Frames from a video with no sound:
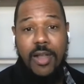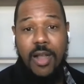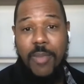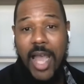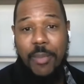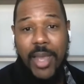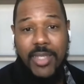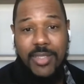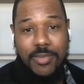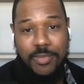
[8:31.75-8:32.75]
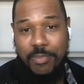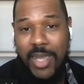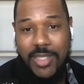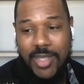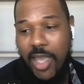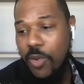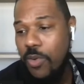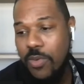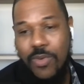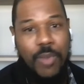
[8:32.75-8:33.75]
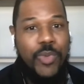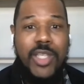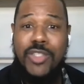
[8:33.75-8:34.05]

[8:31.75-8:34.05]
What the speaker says: I might say, I'm